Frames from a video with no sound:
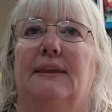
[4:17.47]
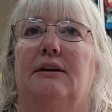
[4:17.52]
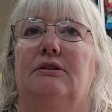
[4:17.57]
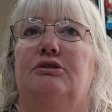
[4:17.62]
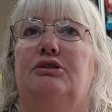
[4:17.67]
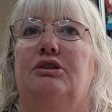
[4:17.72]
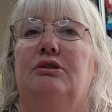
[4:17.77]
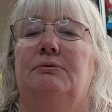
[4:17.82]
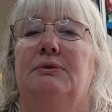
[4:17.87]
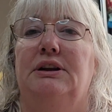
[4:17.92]

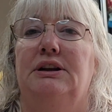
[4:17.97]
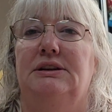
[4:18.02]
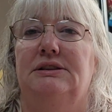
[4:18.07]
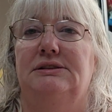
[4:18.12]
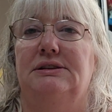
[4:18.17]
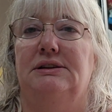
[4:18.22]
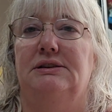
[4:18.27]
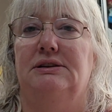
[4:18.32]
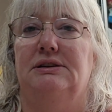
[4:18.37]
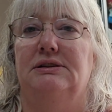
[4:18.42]
too many
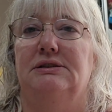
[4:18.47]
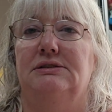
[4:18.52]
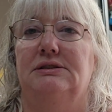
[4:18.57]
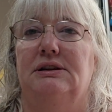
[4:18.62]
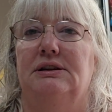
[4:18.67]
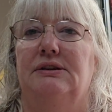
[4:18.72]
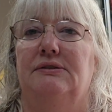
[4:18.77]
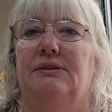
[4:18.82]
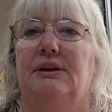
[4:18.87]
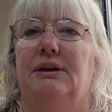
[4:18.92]
stitches, and
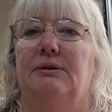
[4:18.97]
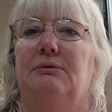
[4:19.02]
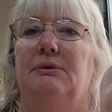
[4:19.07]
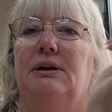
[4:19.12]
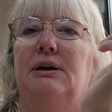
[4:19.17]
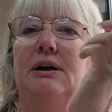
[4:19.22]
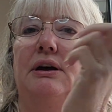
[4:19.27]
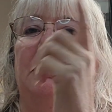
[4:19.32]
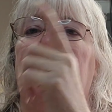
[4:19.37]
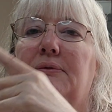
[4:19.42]
if they went
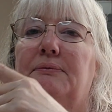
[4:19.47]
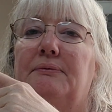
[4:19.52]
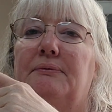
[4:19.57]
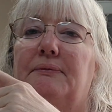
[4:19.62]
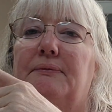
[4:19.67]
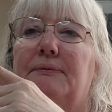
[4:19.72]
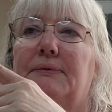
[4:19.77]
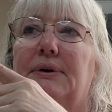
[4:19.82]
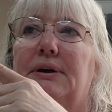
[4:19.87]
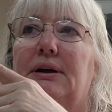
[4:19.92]
up,
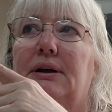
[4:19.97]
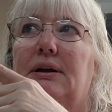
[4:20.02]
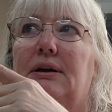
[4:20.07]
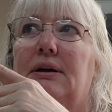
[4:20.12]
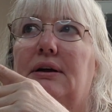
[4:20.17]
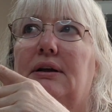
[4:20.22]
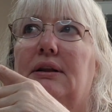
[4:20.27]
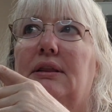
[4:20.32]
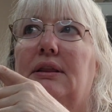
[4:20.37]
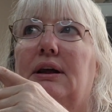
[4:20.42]

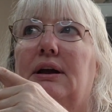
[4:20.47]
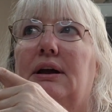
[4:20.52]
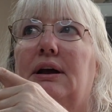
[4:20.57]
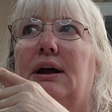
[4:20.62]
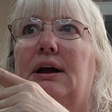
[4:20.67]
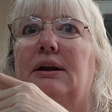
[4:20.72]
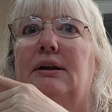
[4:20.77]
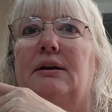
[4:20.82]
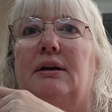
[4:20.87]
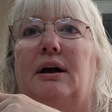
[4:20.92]
they
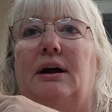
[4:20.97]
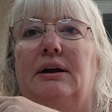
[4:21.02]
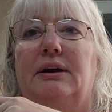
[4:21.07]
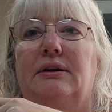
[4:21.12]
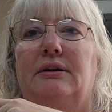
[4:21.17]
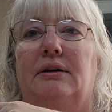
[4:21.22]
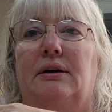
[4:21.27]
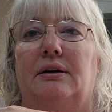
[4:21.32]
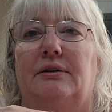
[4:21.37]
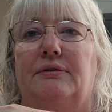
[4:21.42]
had not
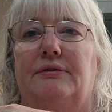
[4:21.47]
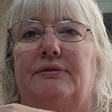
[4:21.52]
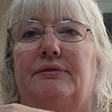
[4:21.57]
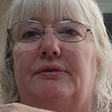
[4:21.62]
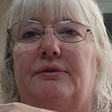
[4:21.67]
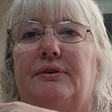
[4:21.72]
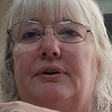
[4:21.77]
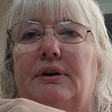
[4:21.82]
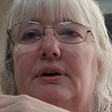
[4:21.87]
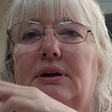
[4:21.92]
enough,
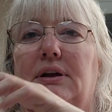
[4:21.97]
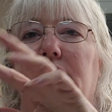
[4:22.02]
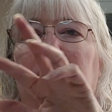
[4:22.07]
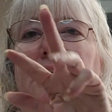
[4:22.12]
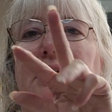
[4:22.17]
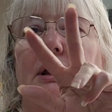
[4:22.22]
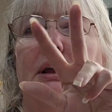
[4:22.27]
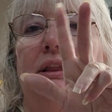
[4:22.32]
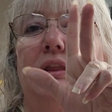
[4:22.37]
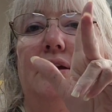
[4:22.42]

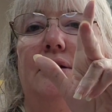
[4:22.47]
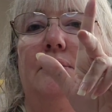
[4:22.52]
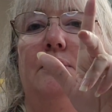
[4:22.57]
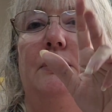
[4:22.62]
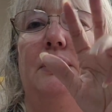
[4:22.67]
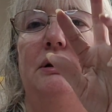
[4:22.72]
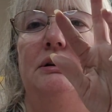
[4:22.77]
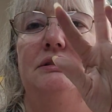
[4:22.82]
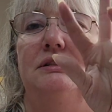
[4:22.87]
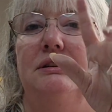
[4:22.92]
and there
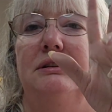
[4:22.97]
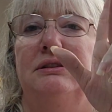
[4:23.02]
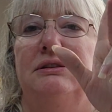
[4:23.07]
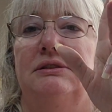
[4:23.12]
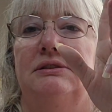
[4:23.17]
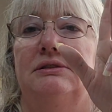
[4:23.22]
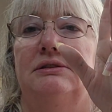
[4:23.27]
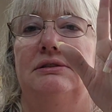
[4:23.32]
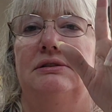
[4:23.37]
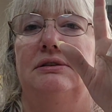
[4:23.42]

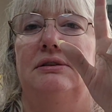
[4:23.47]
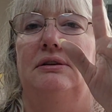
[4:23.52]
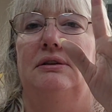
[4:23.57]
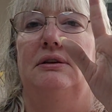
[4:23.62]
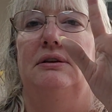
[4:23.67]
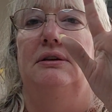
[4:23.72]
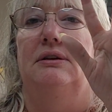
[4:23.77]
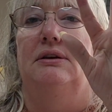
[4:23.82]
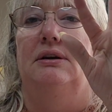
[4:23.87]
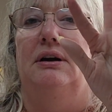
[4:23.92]
wasn't
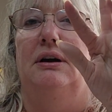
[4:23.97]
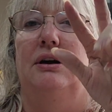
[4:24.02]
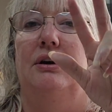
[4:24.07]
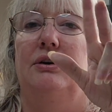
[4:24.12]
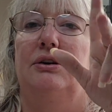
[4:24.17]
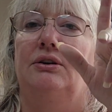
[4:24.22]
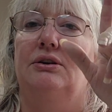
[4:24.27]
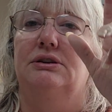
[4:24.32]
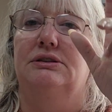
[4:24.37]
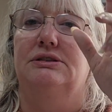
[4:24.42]
a hook